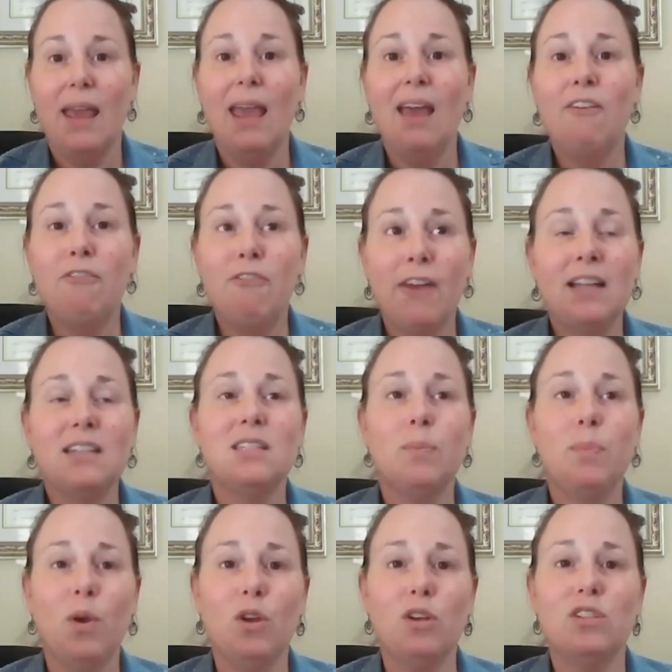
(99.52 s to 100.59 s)
affects a
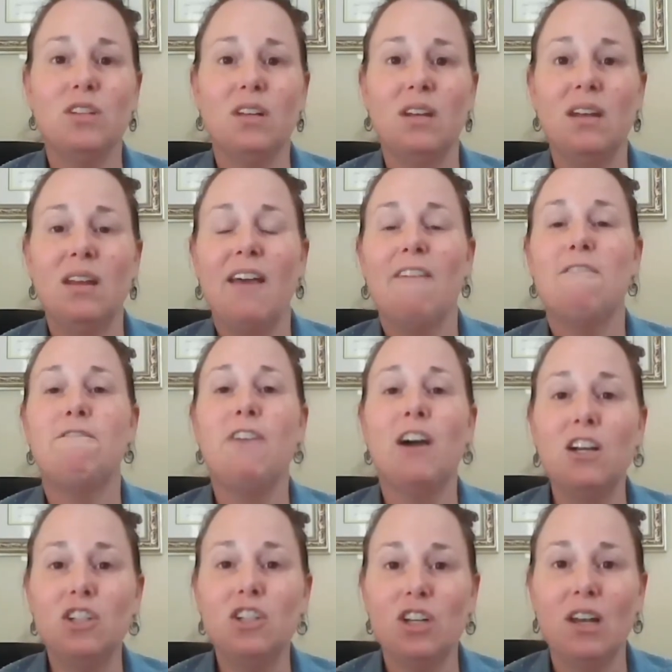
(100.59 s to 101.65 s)
person
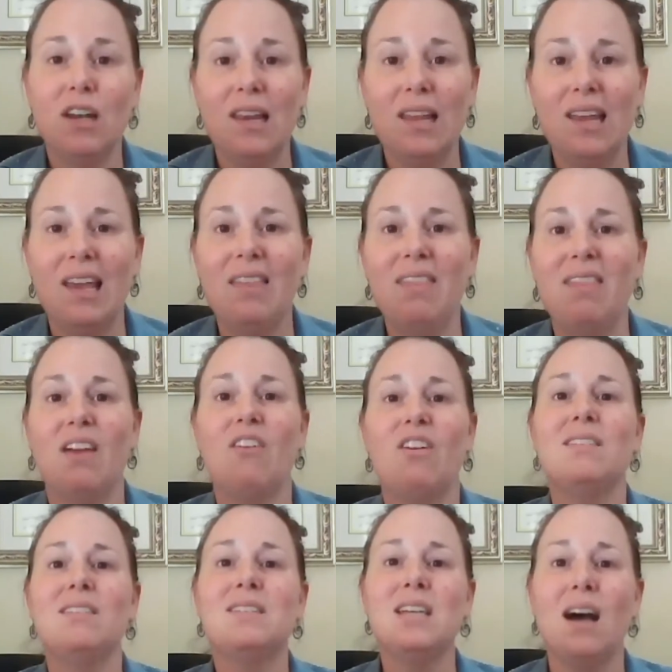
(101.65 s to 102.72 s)
functionally in their
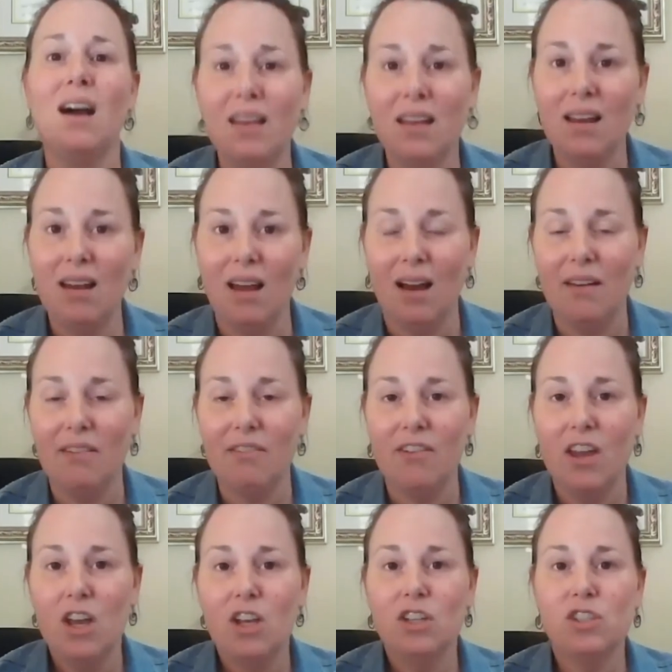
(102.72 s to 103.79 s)
entire life.
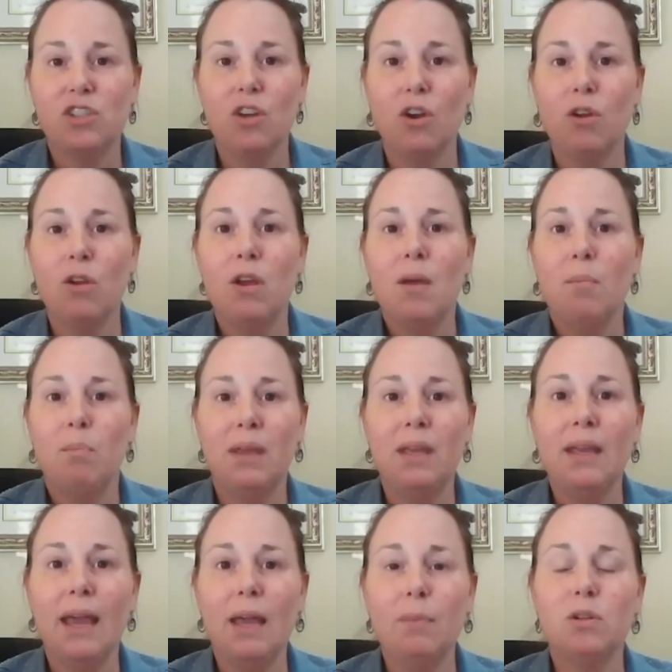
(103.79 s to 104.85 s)
So
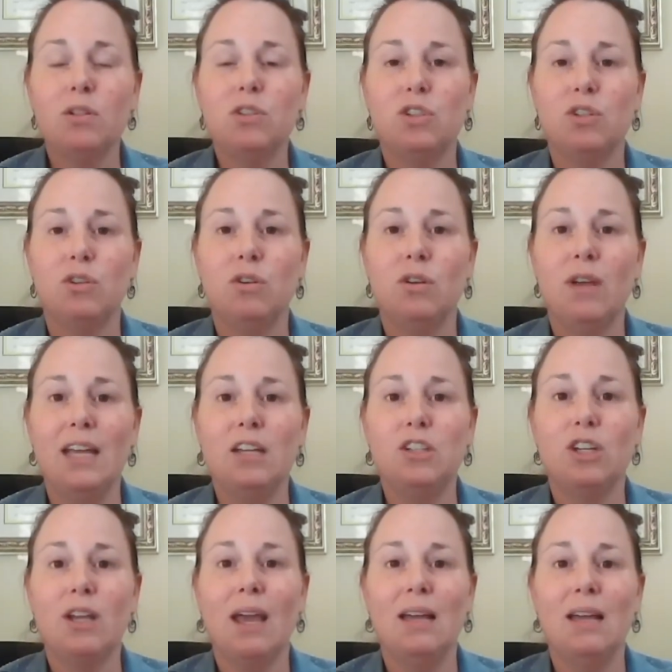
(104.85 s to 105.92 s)
being able to
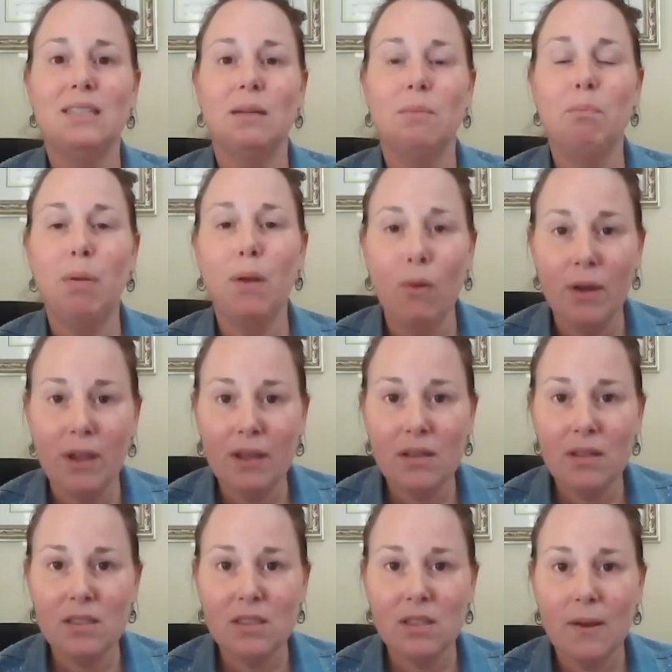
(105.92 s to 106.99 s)
educate
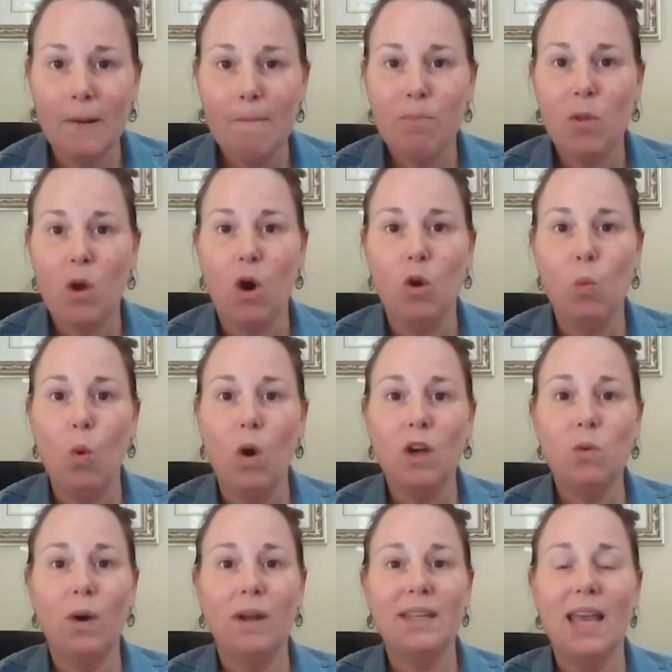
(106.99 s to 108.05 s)
employers on
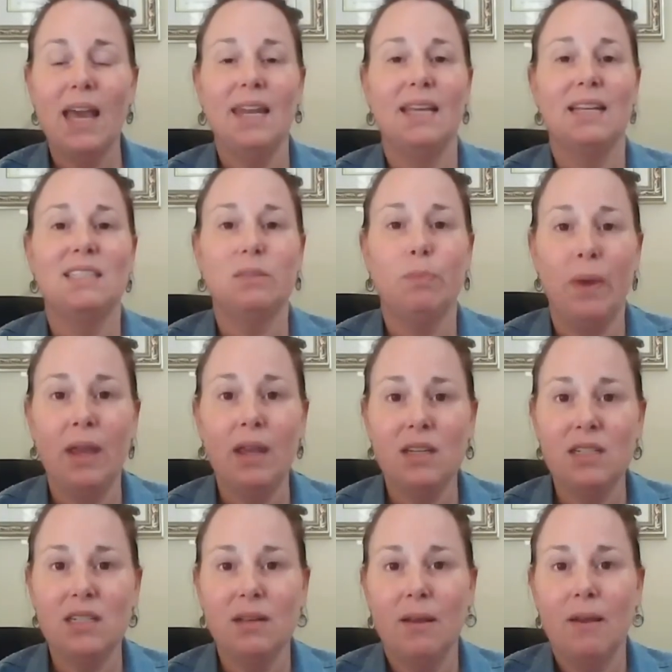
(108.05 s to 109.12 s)
what one can
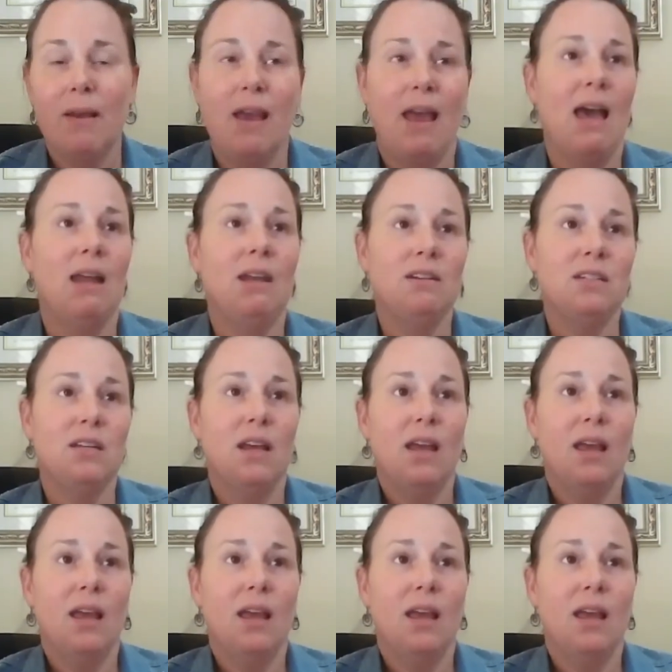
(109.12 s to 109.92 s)
expect, and